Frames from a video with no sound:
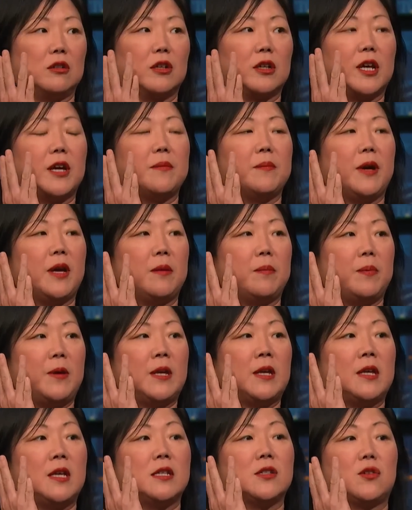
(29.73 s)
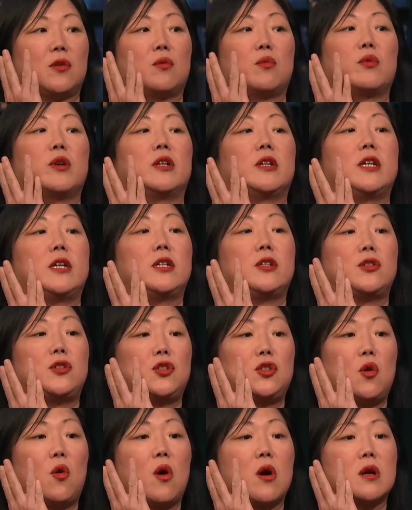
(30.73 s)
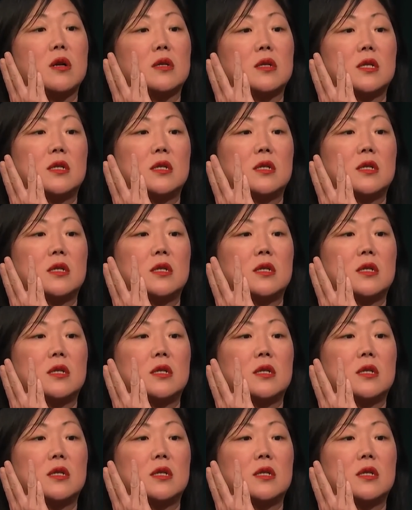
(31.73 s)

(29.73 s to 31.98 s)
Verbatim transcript: Look at my pinkies are really short. Your